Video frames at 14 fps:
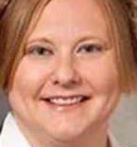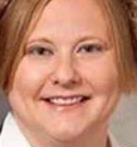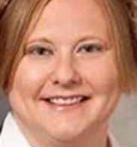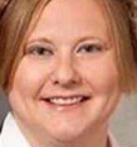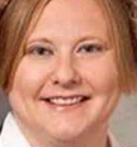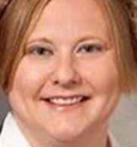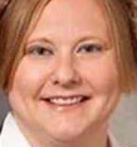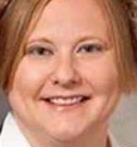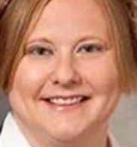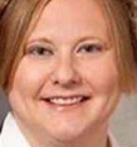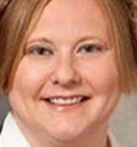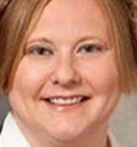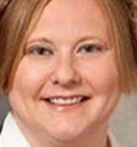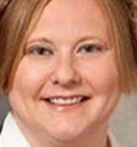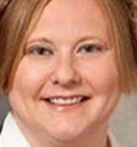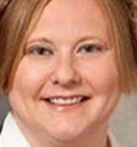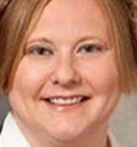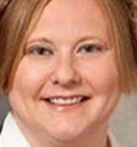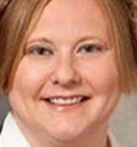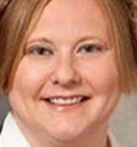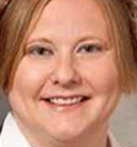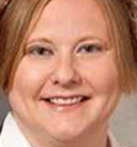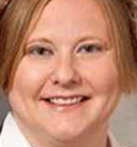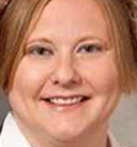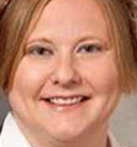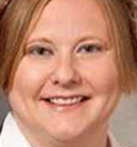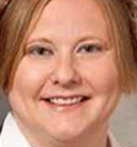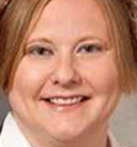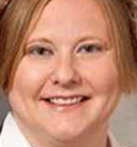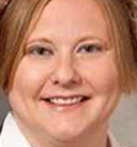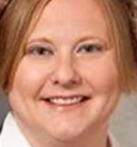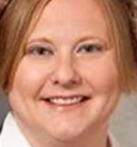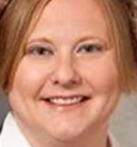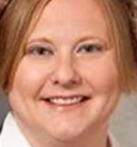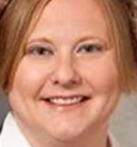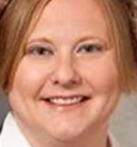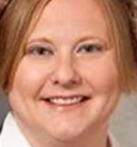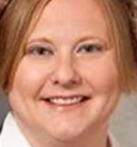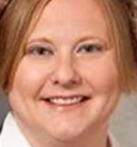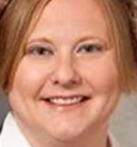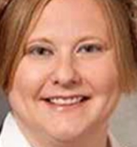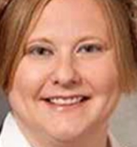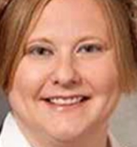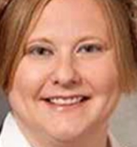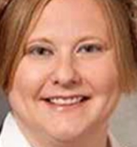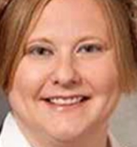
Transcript: [no speech]